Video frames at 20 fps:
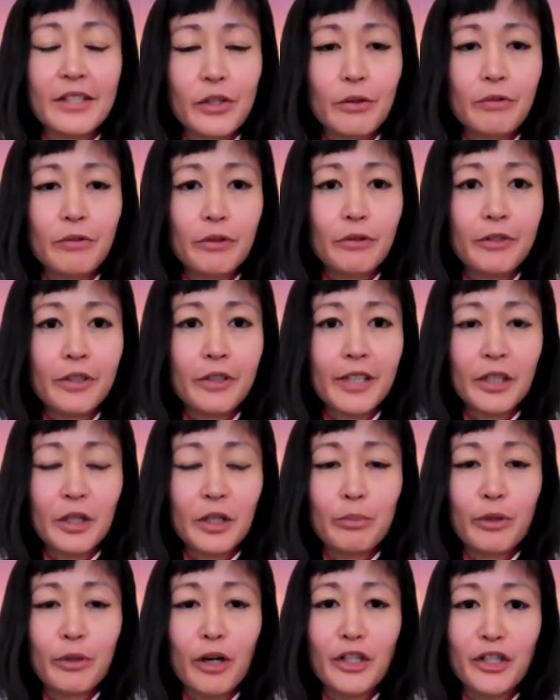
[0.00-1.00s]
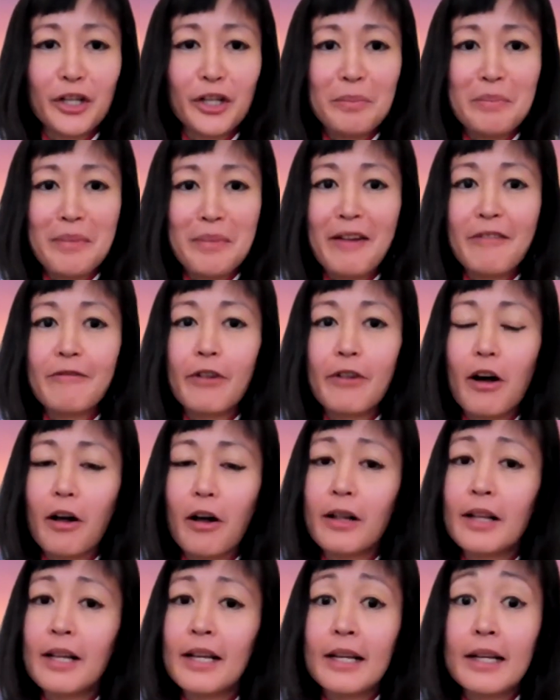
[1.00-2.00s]
So if you feel like your project might
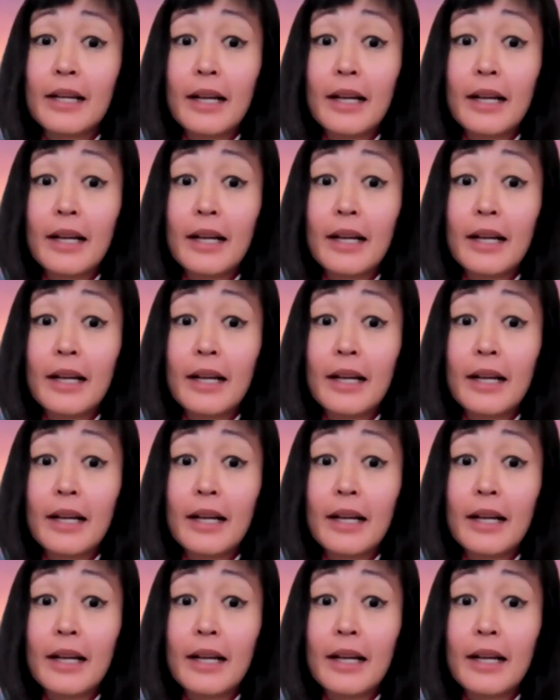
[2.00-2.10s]
fall